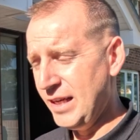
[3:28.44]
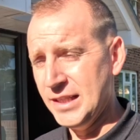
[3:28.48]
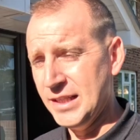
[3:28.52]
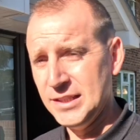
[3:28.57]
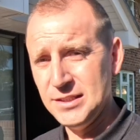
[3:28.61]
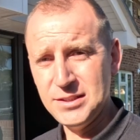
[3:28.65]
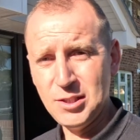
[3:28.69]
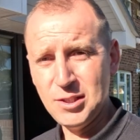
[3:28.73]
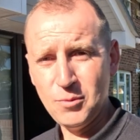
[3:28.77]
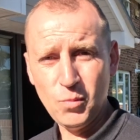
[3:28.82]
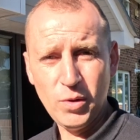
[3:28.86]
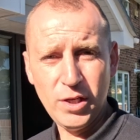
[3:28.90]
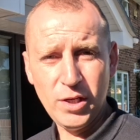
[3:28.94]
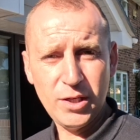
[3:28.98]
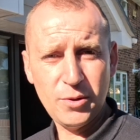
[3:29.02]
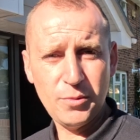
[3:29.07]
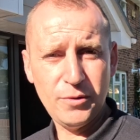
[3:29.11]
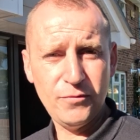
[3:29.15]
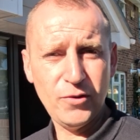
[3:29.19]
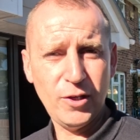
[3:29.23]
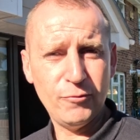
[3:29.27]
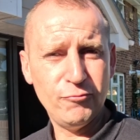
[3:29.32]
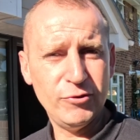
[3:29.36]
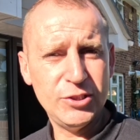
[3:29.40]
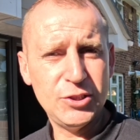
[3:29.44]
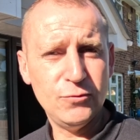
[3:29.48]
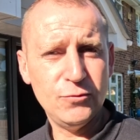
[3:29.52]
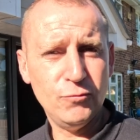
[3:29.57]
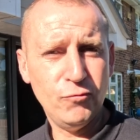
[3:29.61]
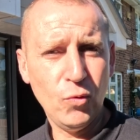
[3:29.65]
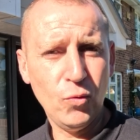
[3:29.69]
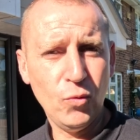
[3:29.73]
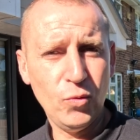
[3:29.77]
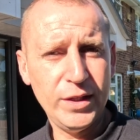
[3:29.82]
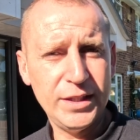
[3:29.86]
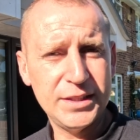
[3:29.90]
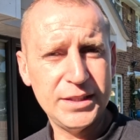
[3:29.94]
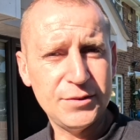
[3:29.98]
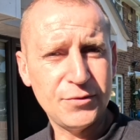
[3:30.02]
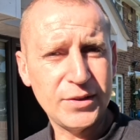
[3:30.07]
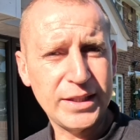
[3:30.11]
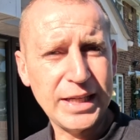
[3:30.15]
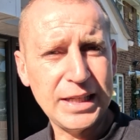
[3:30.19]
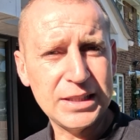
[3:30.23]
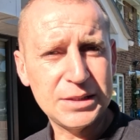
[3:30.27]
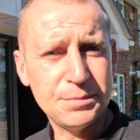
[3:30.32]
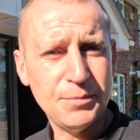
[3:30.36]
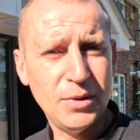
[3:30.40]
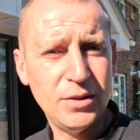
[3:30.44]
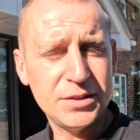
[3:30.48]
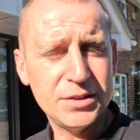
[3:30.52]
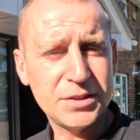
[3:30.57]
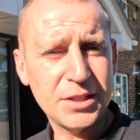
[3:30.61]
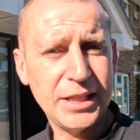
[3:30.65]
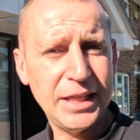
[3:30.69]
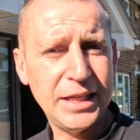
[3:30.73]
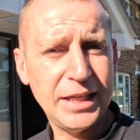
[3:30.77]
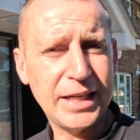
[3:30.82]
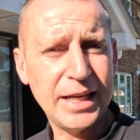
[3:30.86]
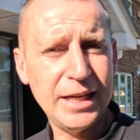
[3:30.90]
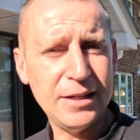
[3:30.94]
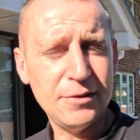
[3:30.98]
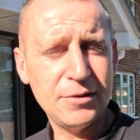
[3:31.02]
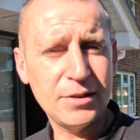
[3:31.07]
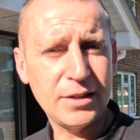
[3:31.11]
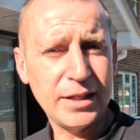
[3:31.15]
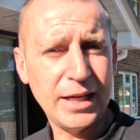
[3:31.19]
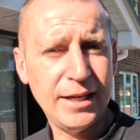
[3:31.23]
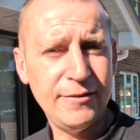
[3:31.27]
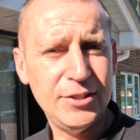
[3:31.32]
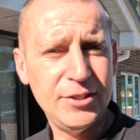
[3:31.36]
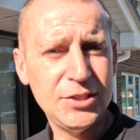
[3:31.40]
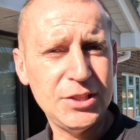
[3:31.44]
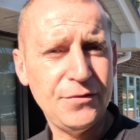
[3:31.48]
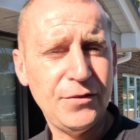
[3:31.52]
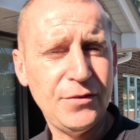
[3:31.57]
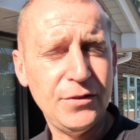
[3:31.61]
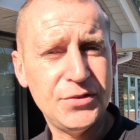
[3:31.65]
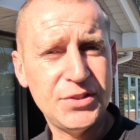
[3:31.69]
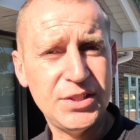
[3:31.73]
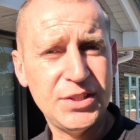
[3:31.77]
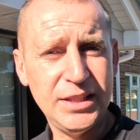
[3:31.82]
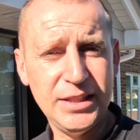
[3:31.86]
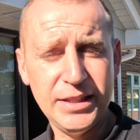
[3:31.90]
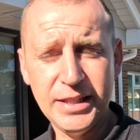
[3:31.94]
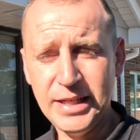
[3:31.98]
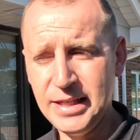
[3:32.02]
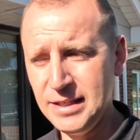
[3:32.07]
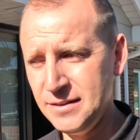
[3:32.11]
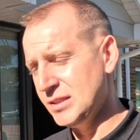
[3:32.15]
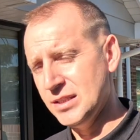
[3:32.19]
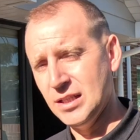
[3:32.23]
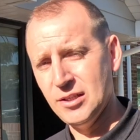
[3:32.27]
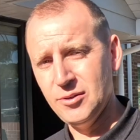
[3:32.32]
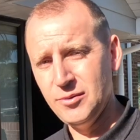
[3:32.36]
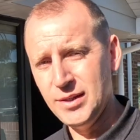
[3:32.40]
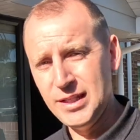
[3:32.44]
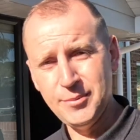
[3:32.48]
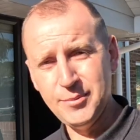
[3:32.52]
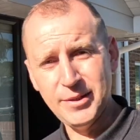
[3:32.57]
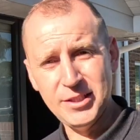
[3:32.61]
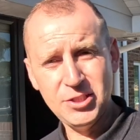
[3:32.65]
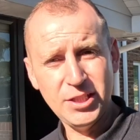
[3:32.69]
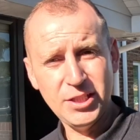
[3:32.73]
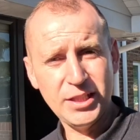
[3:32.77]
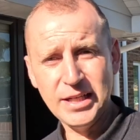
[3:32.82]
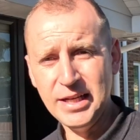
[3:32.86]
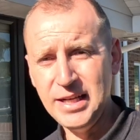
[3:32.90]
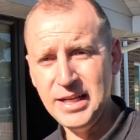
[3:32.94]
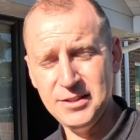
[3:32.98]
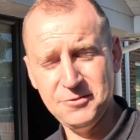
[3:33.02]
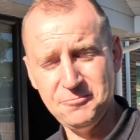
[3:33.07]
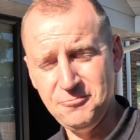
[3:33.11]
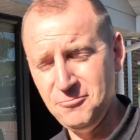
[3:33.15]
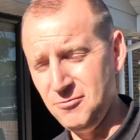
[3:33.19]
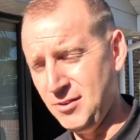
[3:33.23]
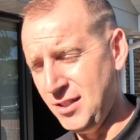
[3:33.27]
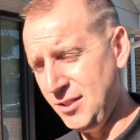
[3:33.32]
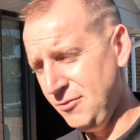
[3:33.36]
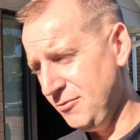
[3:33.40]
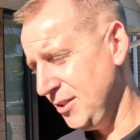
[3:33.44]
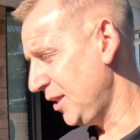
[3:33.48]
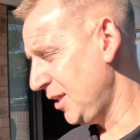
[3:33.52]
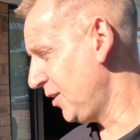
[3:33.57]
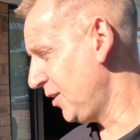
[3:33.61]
and he's done work with like Richard Rawlings and Gas Monkey Ga Garage, if you've seen that. So anyway, check it out. It's really, really